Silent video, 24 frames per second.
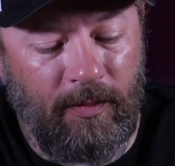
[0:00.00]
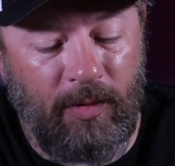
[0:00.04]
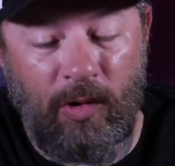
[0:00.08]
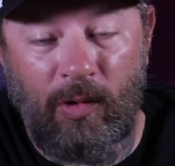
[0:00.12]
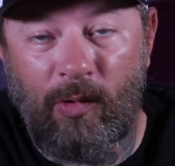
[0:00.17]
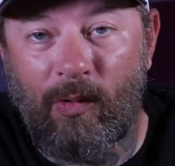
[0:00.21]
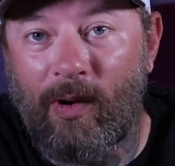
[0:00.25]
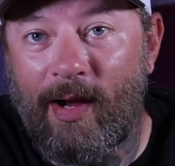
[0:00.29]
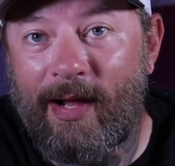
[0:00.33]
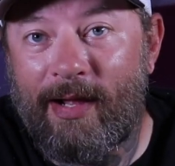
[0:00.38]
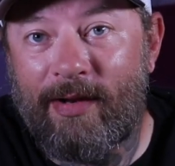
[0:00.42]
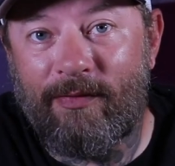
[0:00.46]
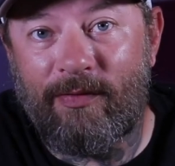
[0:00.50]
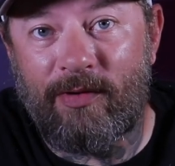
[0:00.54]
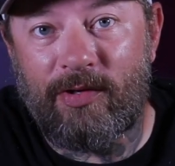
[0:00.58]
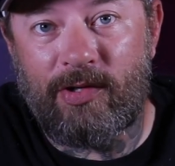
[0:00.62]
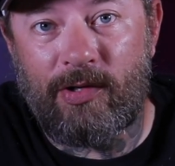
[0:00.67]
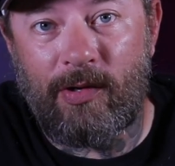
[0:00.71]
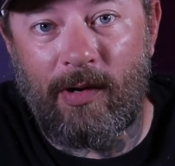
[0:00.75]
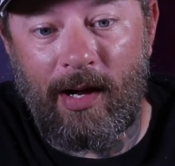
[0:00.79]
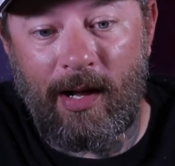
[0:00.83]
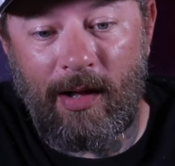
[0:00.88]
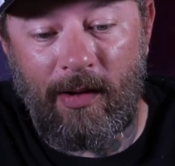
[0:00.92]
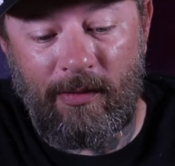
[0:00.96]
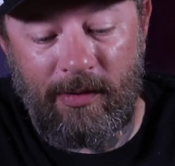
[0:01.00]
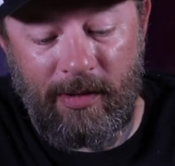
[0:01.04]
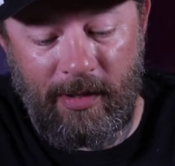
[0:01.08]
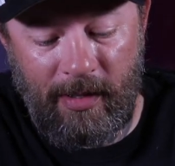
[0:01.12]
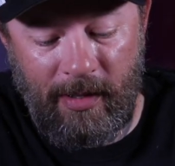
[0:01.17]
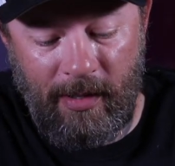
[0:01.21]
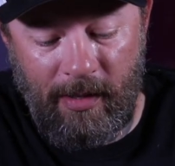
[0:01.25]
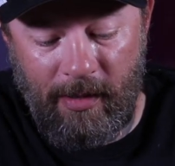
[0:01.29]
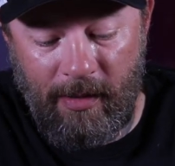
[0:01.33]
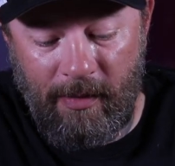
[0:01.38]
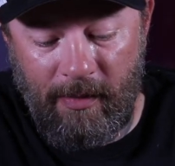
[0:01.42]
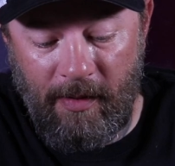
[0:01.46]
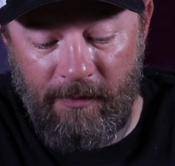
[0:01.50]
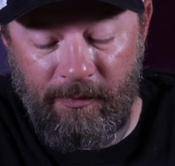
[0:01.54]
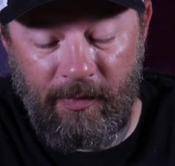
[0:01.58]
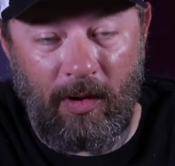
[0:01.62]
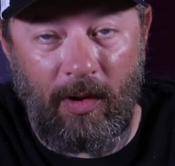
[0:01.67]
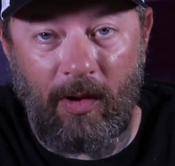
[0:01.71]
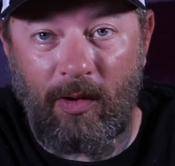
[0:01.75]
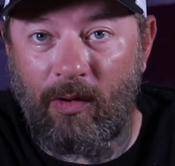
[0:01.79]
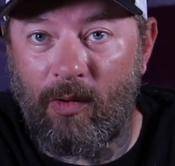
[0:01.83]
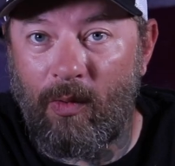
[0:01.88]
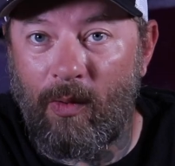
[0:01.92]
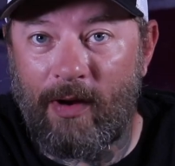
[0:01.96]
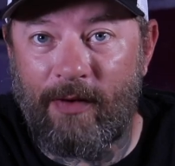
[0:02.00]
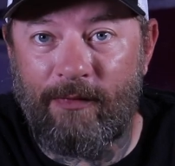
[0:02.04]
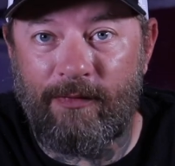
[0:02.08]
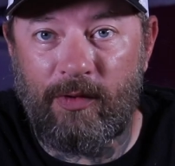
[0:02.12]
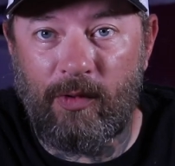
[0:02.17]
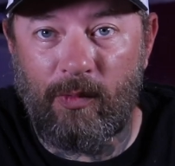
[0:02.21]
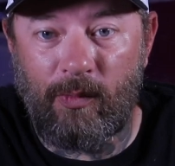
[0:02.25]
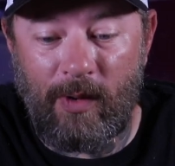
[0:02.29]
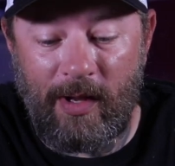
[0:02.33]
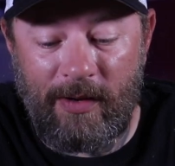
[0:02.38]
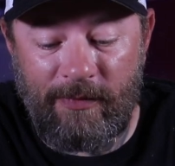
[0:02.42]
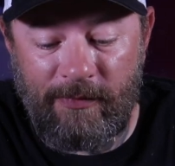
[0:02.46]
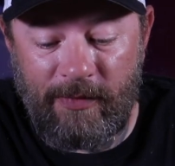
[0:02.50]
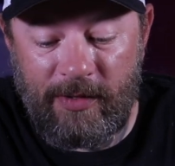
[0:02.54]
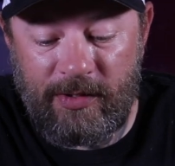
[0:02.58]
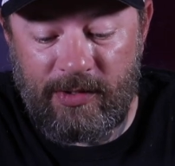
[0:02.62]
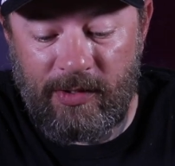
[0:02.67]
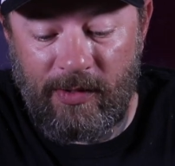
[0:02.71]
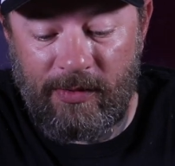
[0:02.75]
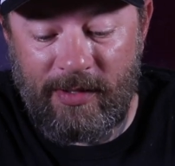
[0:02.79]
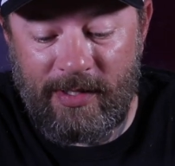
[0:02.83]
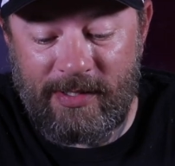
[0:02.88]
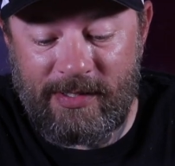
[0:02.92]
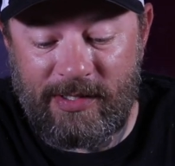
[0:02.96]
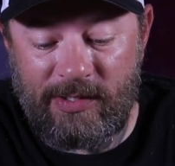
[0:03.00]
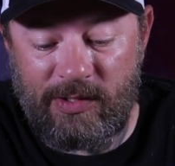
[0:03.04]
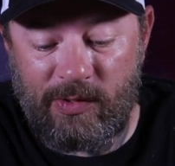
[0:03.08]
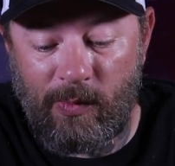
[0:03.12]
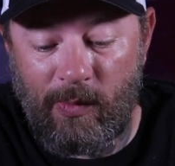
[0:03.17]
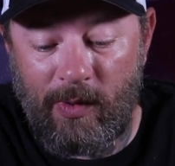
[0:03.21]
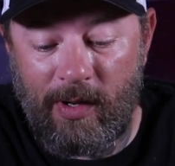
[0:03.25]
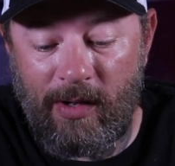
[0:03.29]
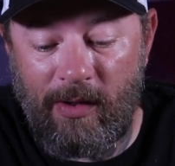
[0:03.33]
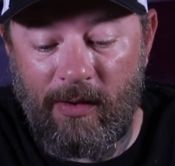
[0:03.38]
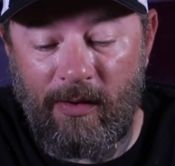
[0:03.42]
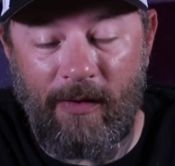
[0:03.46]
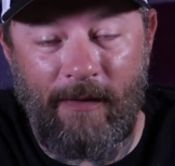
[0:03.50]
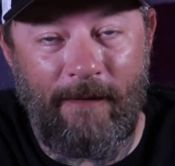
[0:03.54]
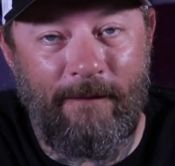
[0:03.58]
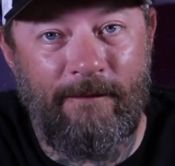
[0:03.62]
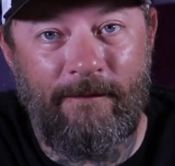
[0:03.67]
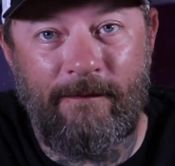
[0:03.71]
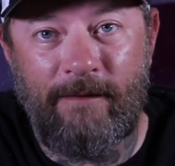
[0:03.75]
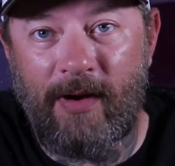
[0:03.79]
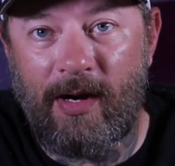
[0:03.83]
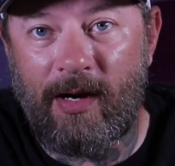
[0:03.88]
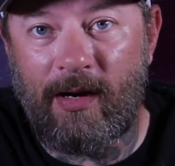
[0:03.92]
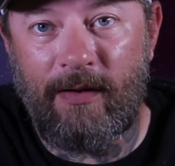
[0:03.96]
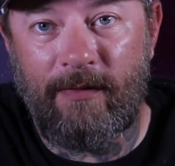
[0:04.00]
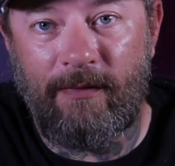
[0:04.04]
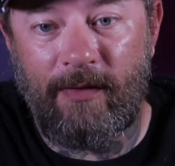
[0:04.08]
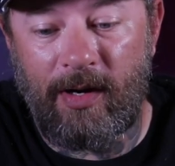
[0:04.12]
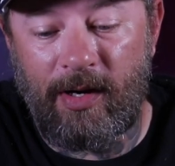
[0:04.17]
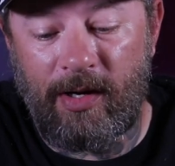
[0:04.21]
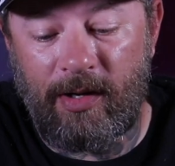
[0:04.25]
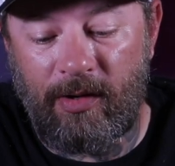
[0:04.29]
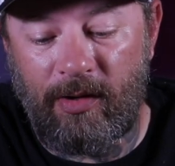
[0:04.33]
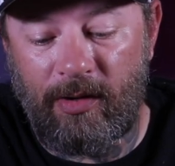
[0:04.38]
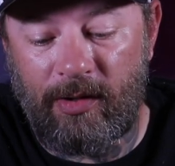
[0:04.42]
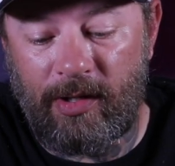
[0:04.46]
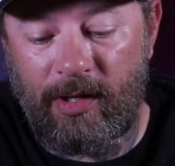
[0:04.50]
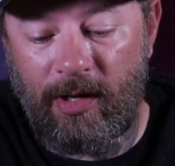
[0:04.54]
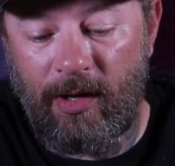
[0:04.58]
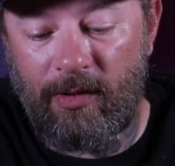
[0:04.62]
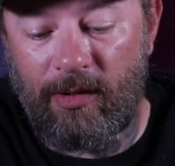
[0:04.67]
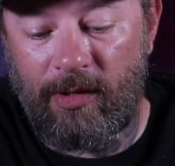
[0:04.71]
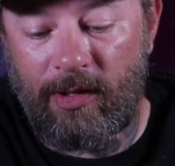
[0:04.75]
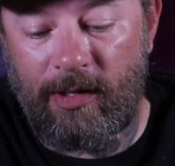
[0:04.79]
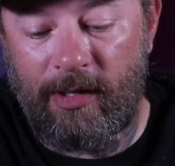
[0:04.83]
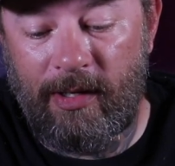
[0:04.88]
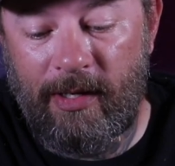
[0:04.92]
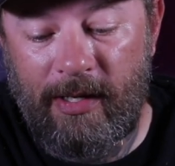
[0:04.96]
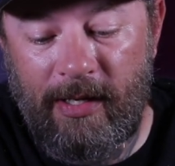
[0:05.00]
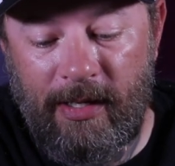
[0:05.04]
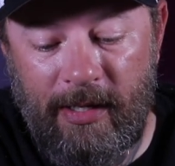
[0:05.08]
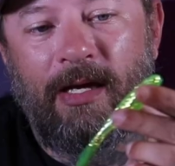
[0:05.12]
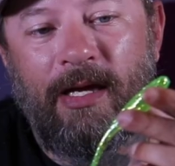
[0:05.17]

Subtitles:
Great for trout. I've caught quite a few redfish on this as well. Very, very good color.